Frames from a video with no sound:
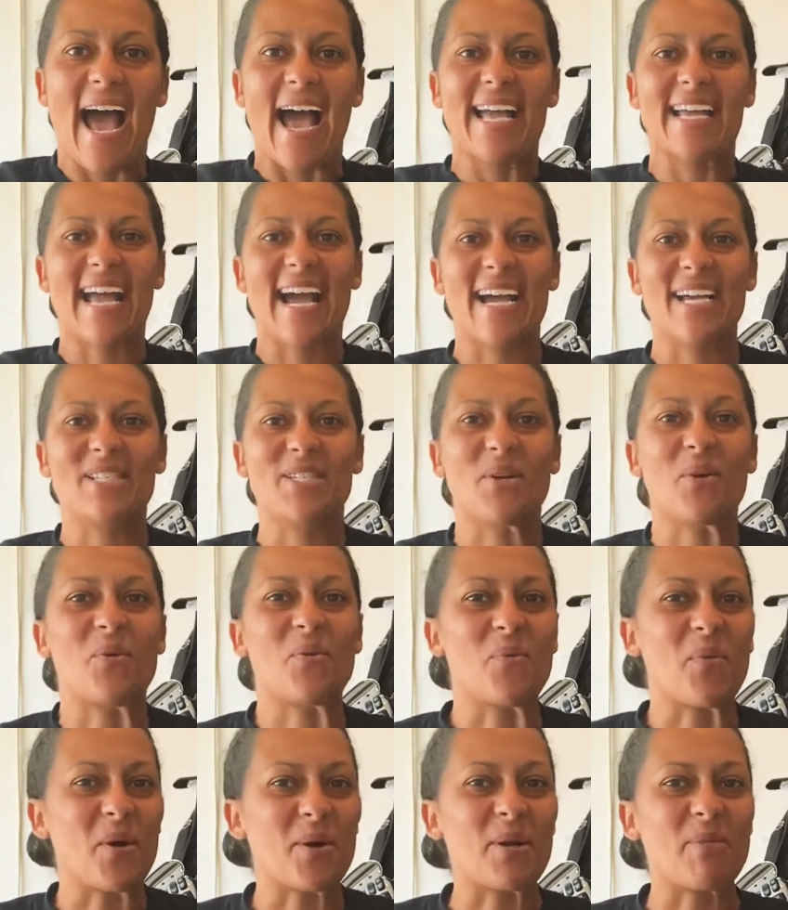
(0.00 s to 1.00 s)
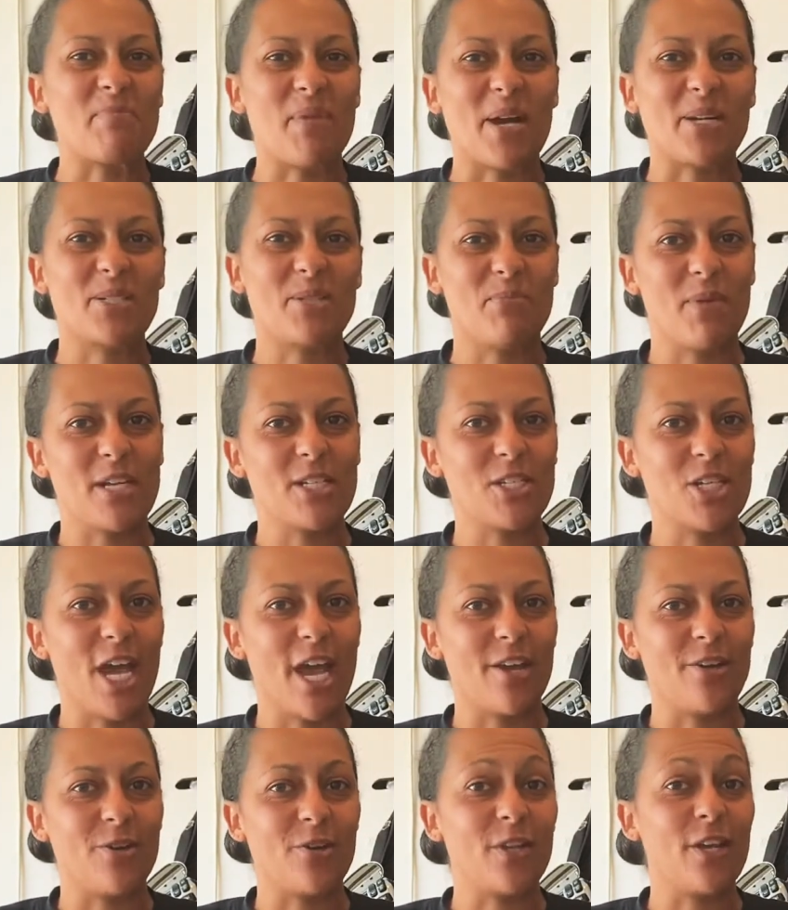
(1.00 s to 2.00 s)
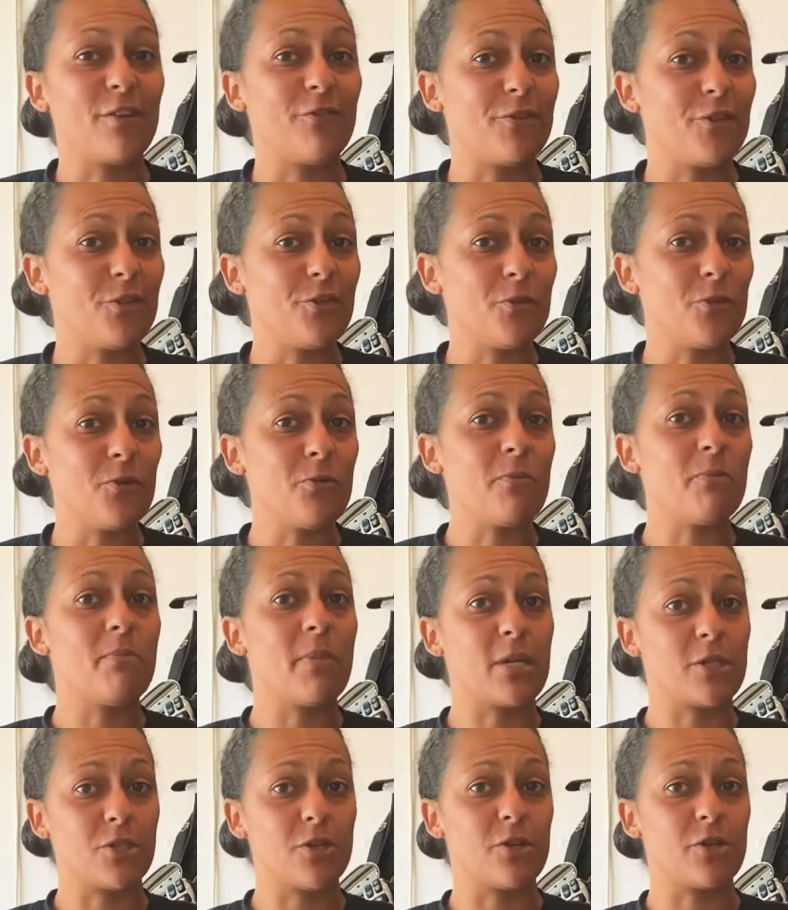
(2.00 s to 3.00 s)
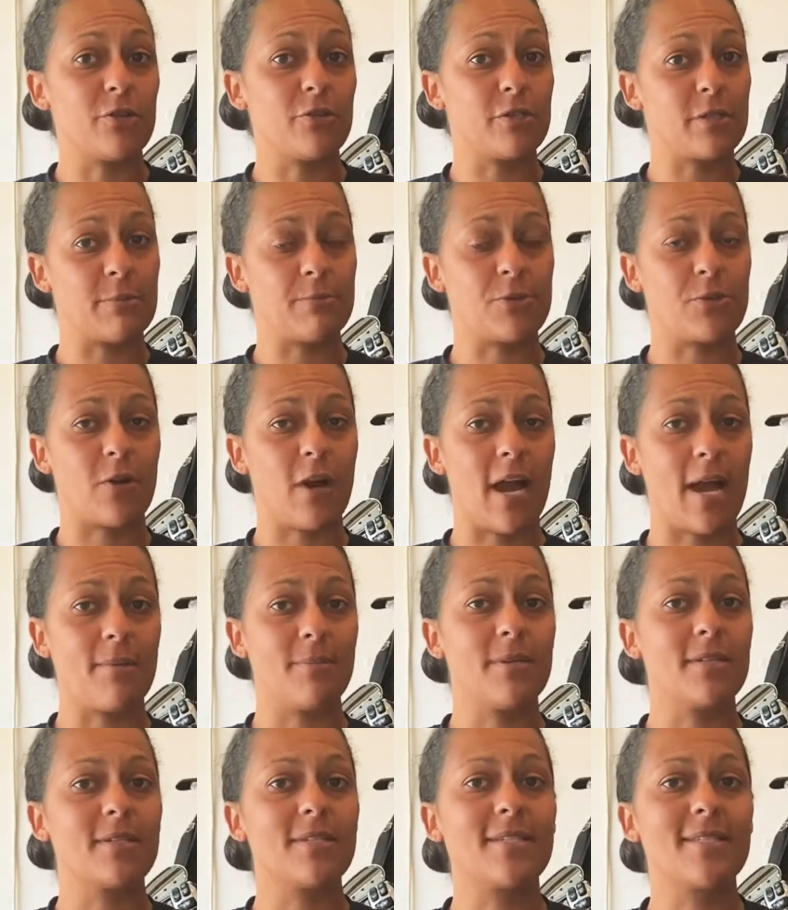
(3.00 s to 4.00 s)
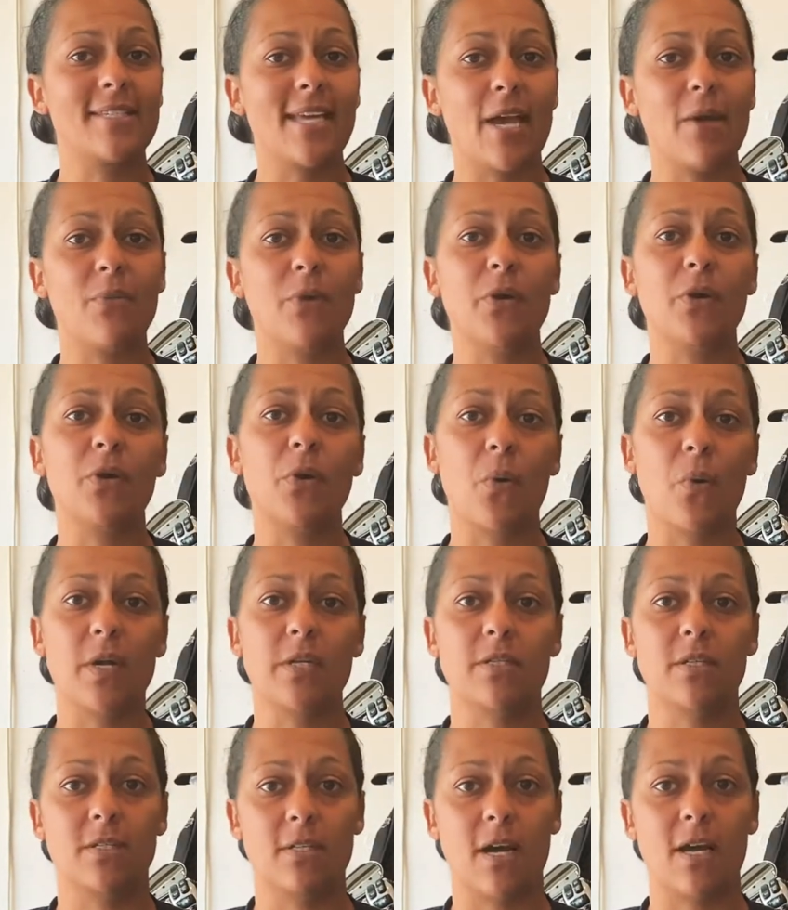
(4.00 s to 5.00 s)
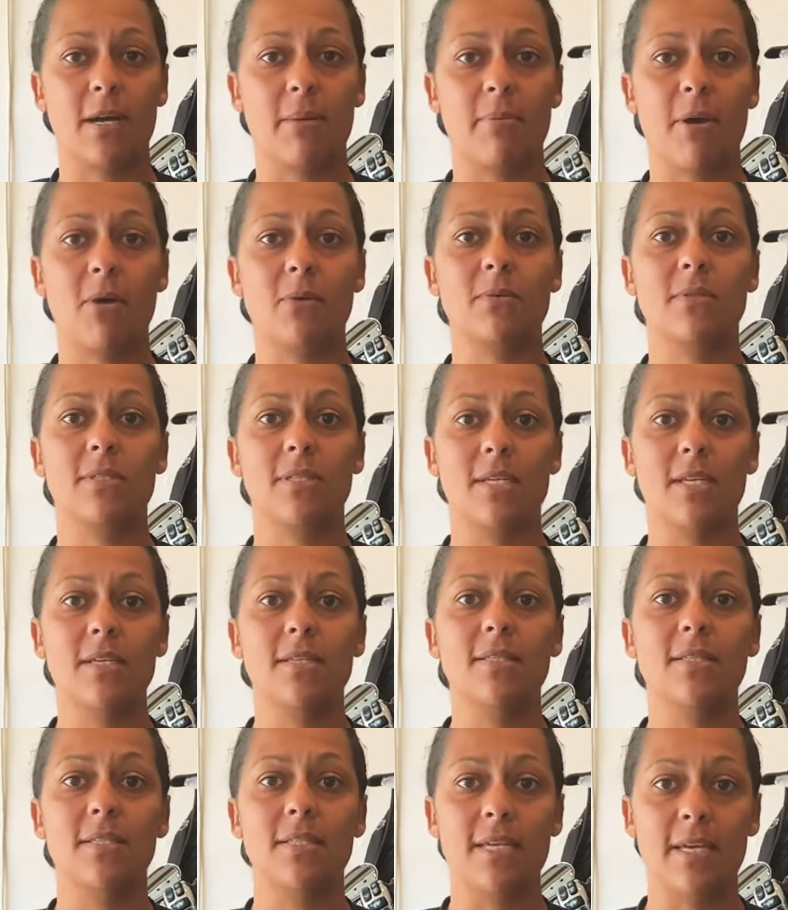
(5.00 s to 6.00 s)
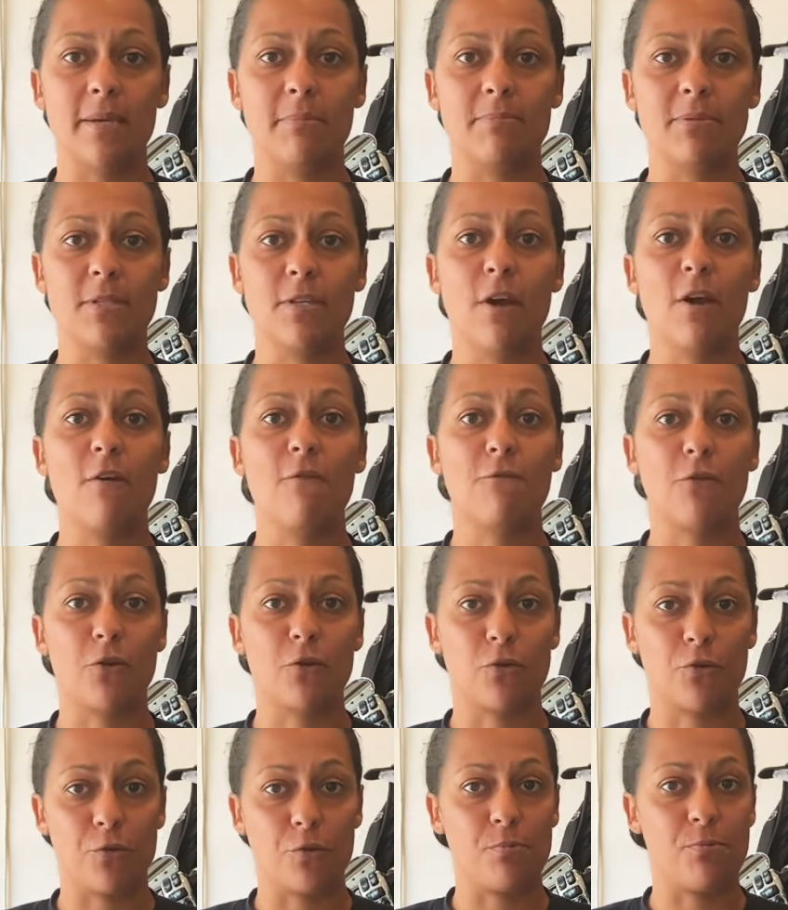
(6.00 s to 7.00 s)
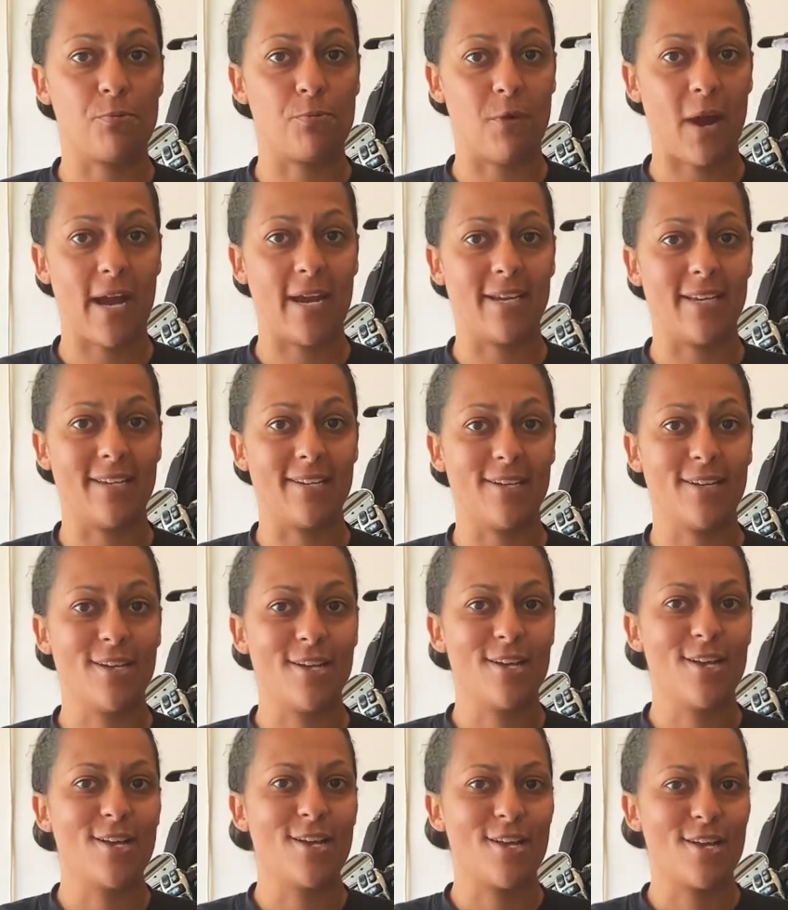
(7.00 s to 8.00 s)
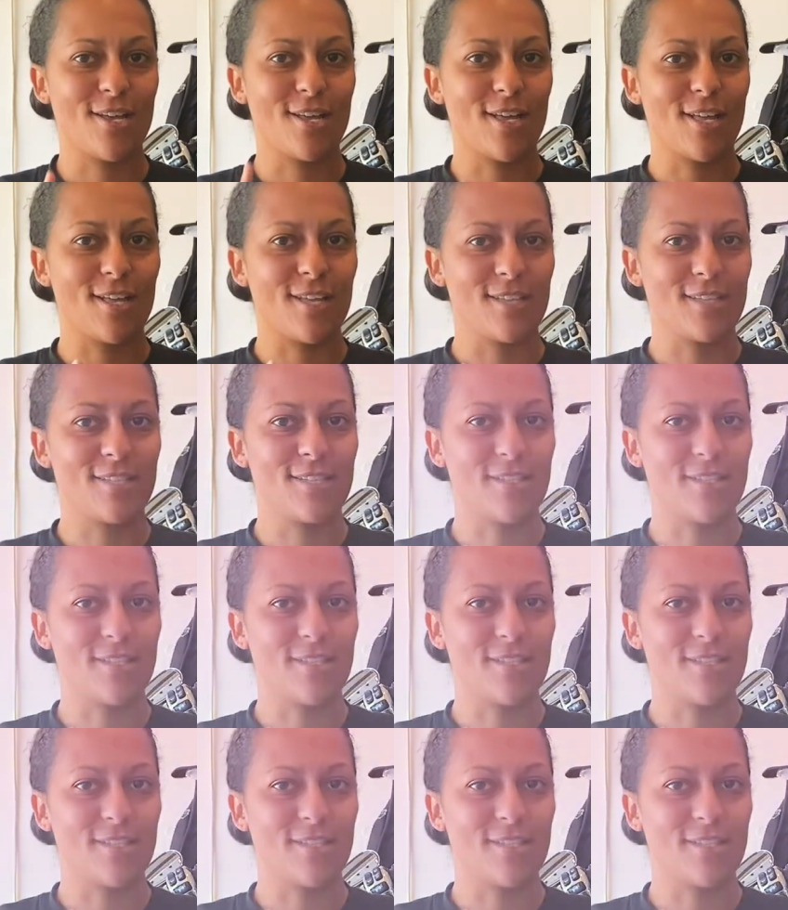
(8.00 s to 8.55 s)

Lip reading: guys, welcome back to my channel. If you're new, make sure you subscribe. Today we are going to talk about 10 tips for group writing. Alright,